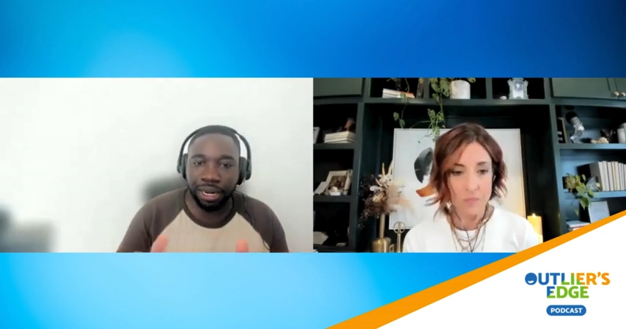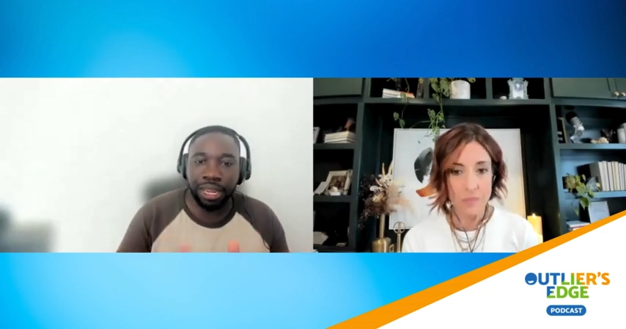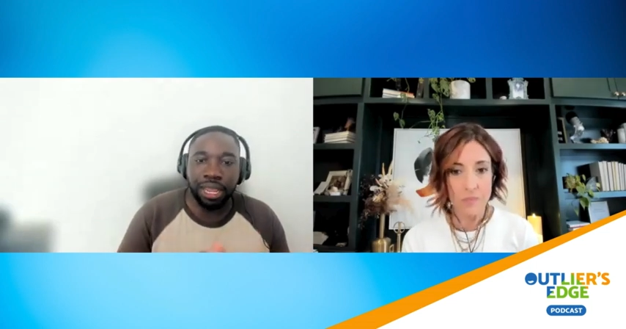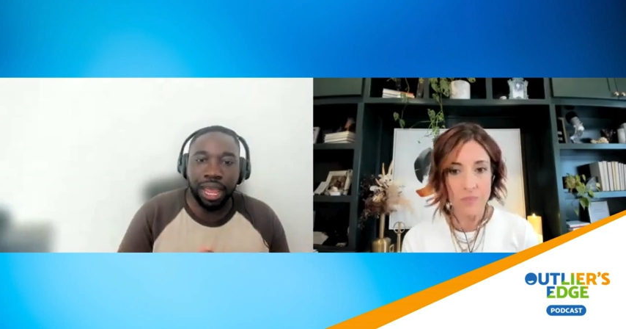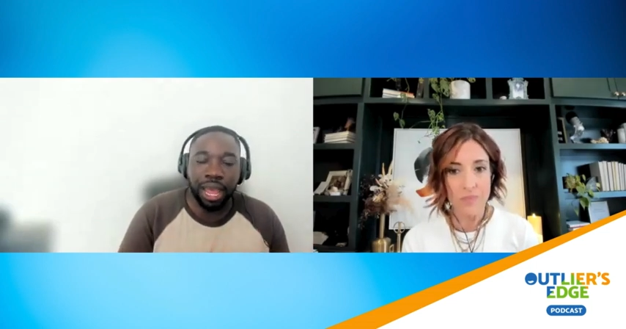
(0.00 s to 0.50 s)

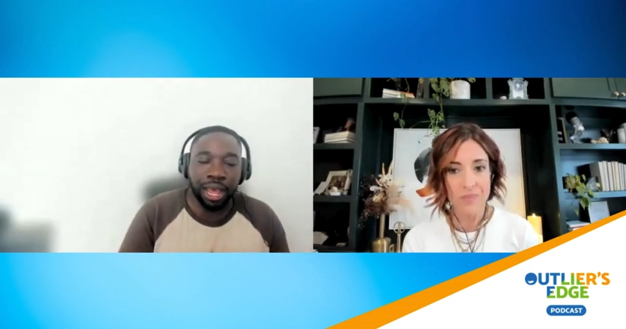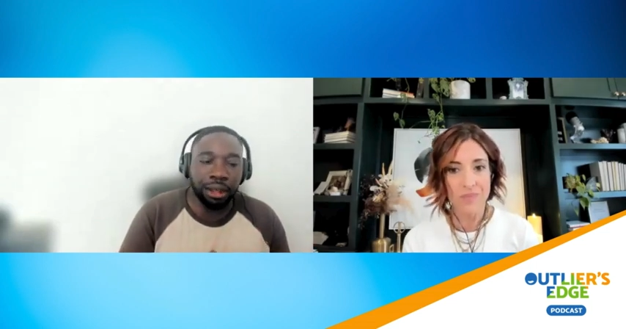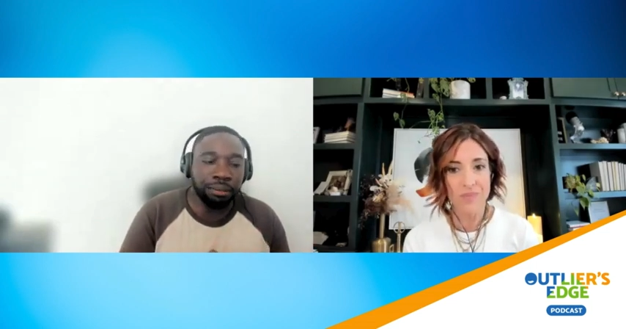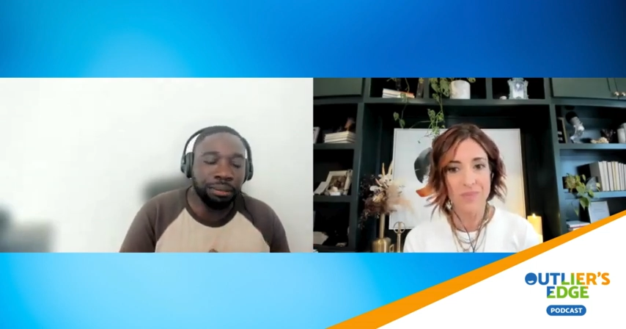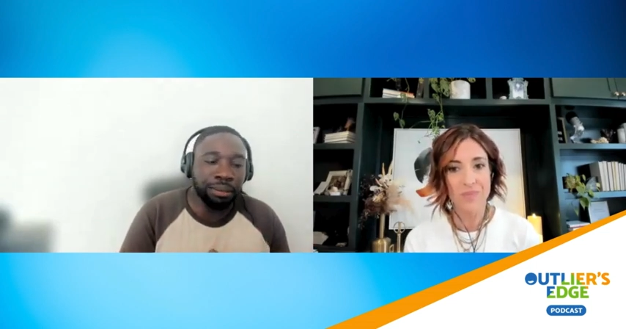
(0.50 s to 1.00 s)
Speaker 1: Mm-hmm.
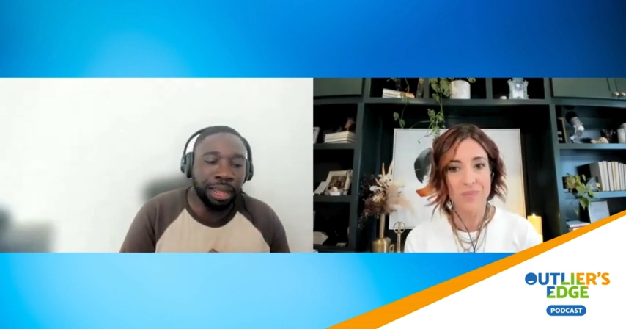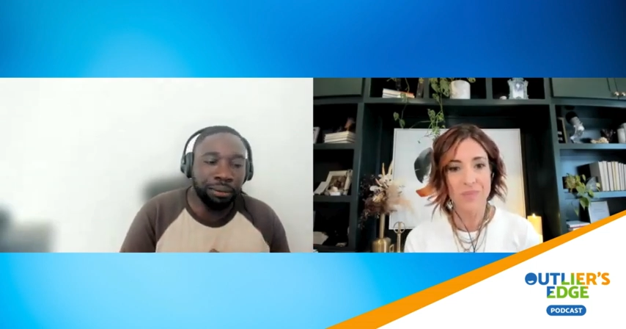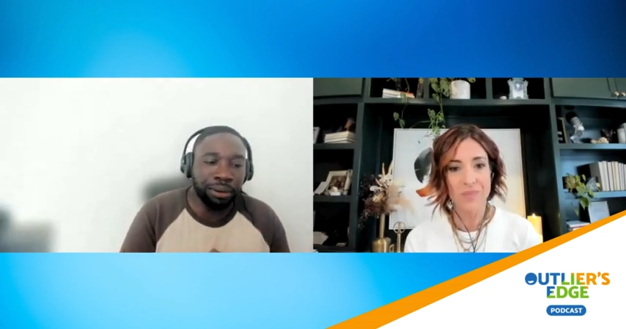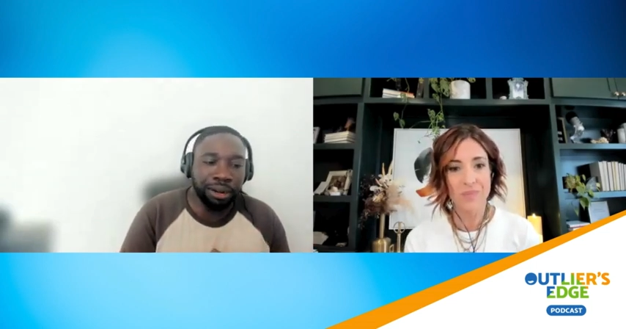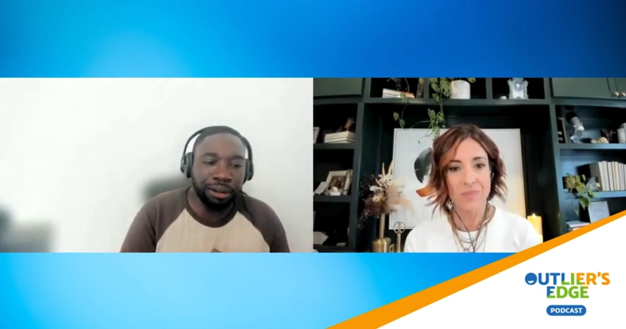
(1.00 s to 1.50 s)
Um, I
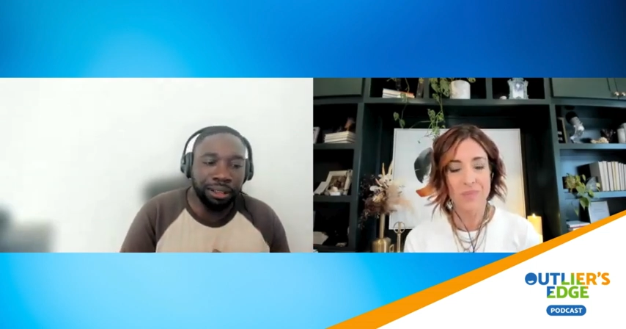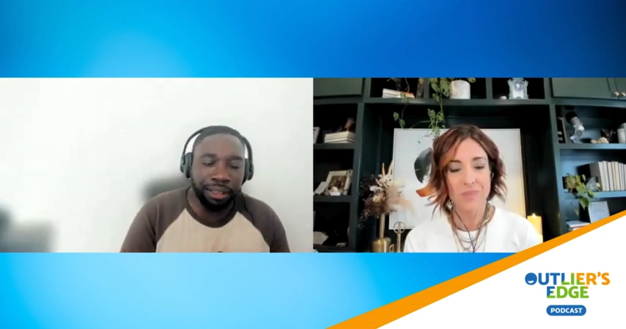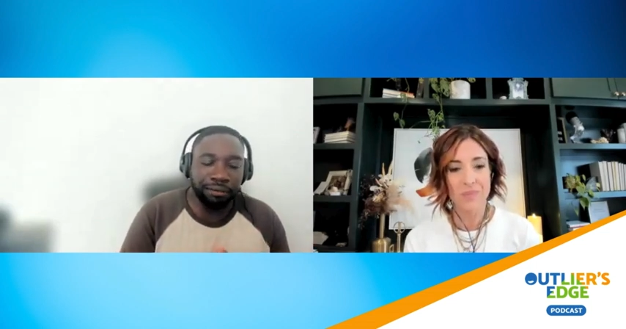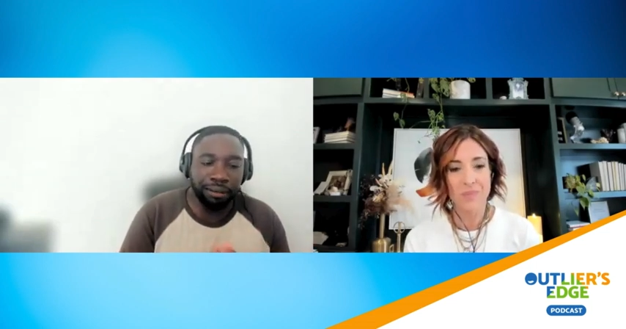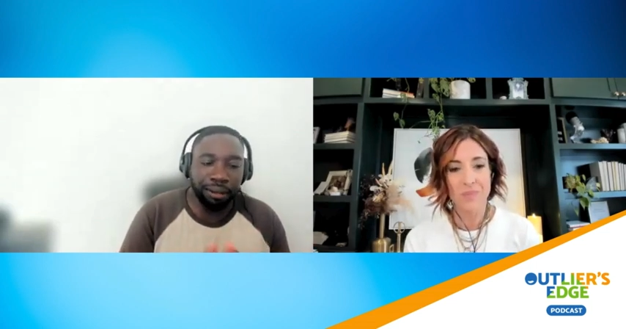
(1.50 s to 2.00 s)
wanted
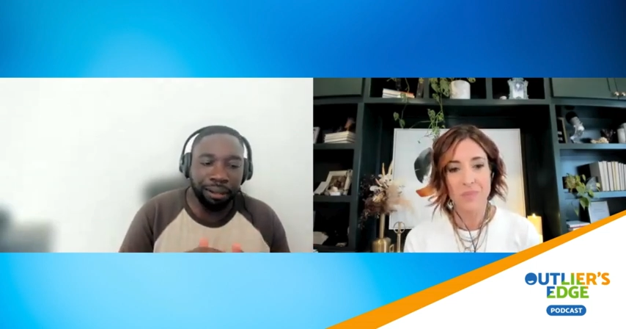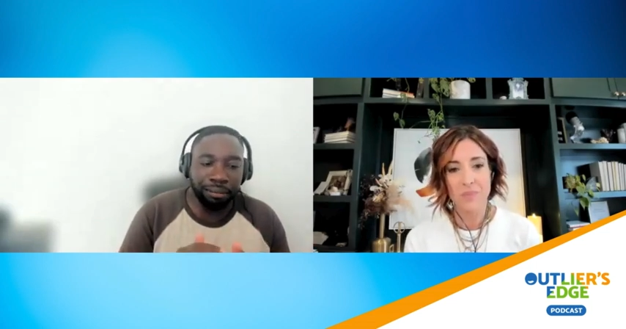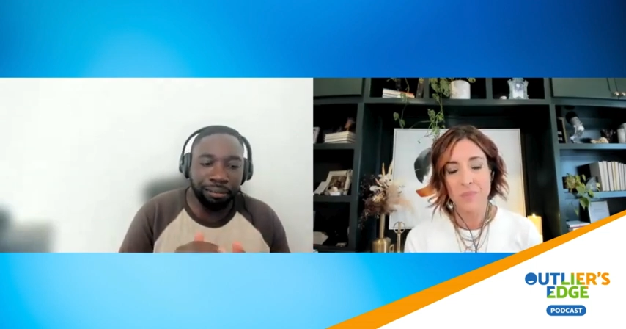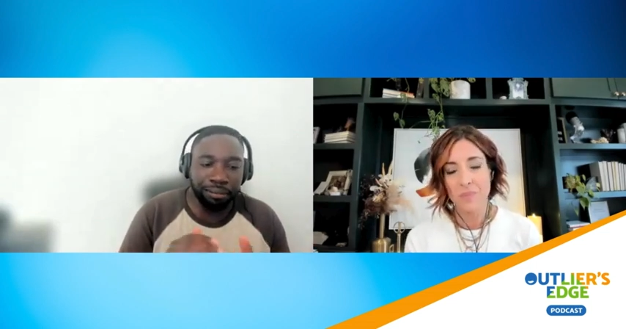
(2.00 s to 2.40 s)
like uh,